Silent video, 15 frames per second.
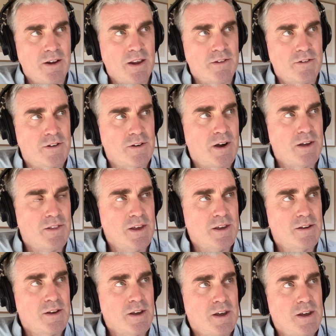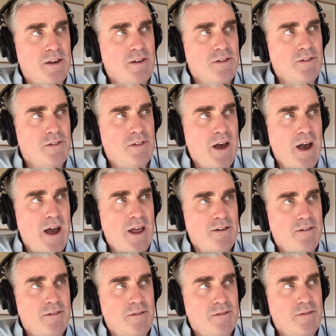And so I think that
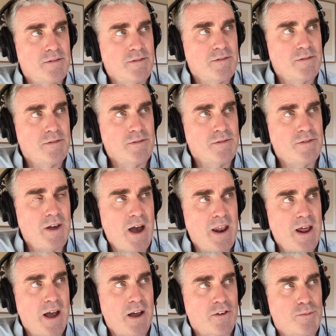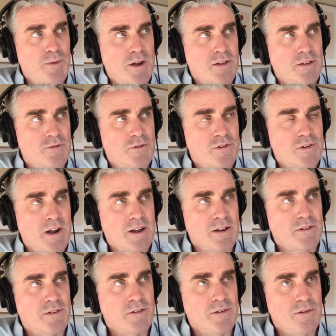that aspect of trying
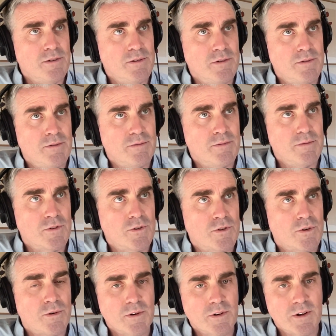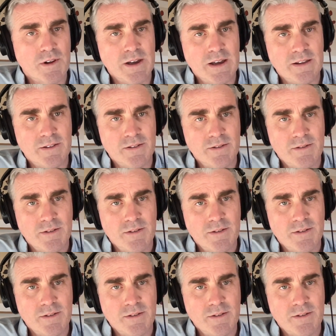to correlate